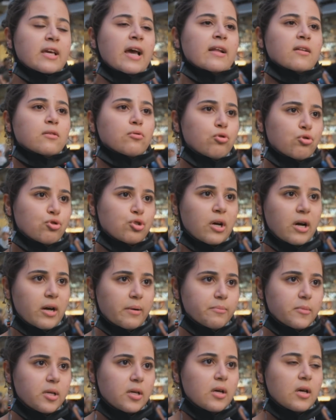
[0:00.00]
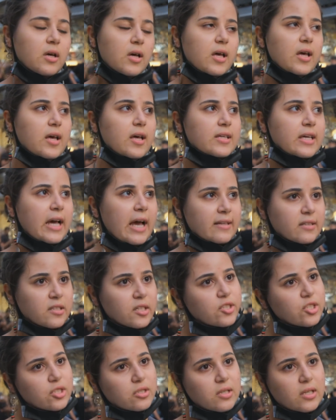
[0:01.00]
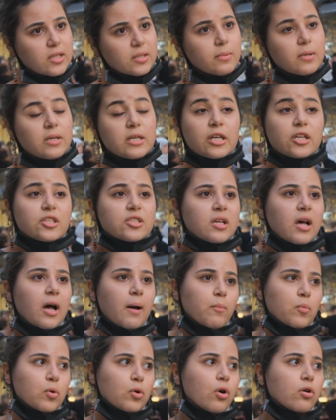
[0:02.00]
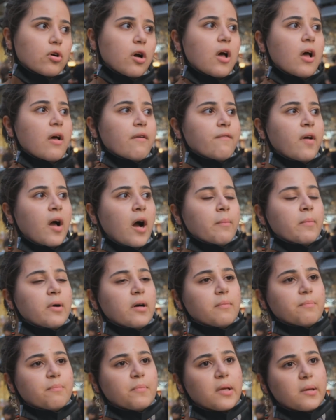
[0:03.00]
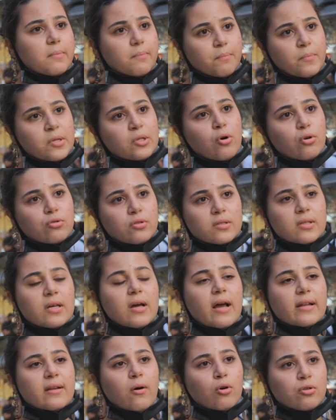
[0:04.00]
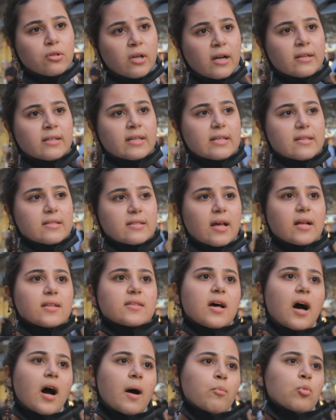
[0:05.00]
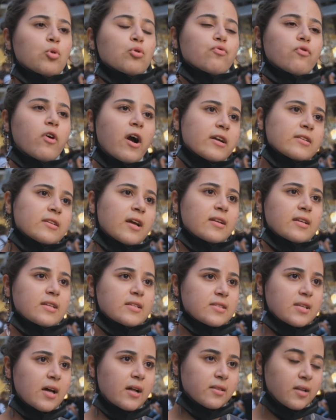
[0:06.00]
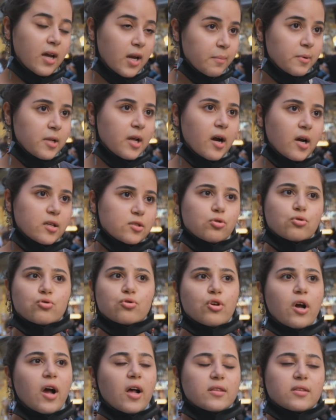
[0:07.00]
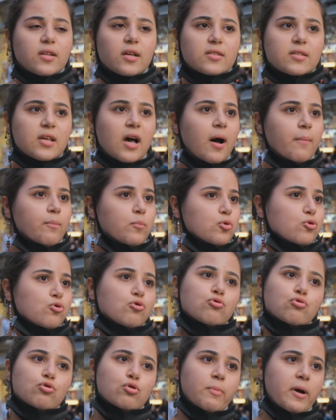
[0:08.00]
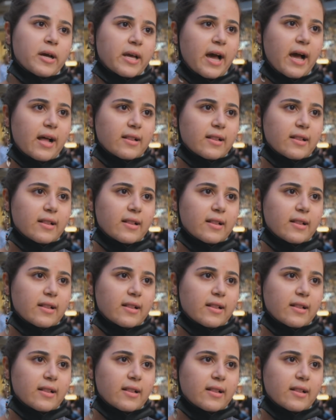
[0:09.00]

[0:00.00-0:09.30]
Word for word: It's really noticeable how intolerant even my generation has become. Even those who used to say, these are people who need our help, have changed their minds.